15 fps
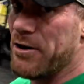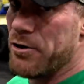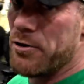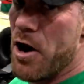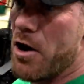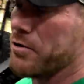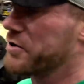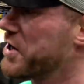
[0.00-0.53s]
And who
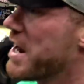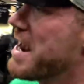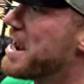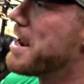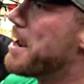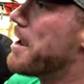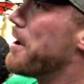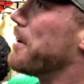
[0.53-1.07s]
knows?
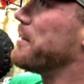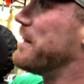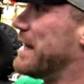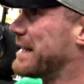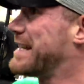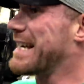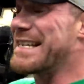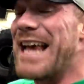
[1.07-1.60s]

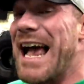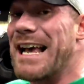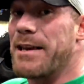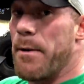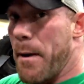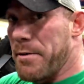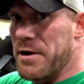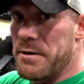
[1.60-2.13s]
This is exactly
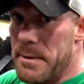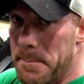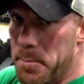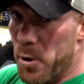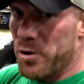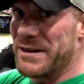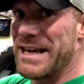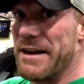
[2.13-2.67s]
where we're gonna be
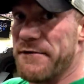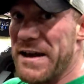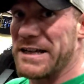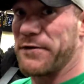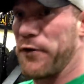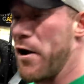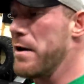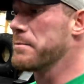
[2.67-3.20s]
pulling the events
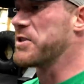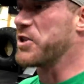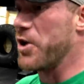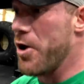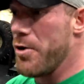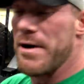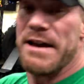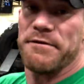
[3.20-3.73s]
from.
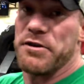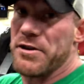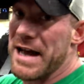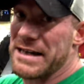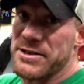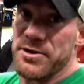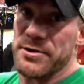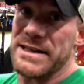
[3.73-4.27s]
So if you
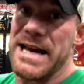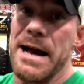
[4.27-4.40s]
guys are doing the